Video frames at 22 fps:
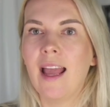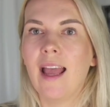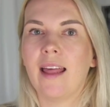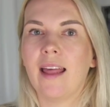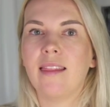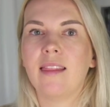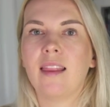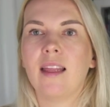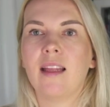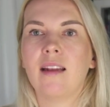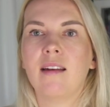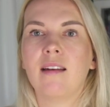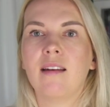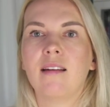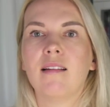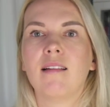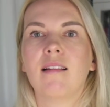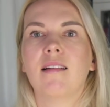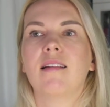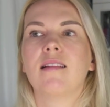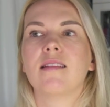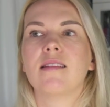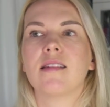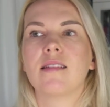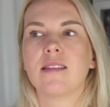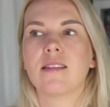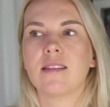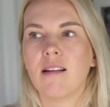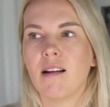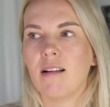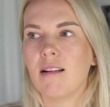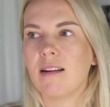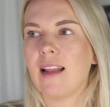and then
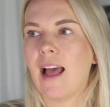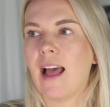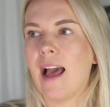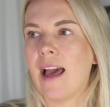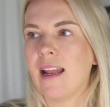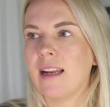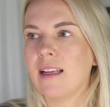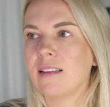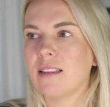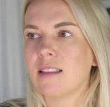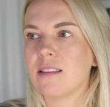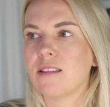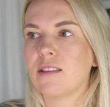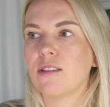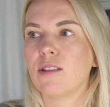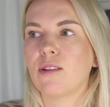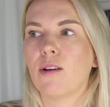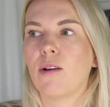start adding this to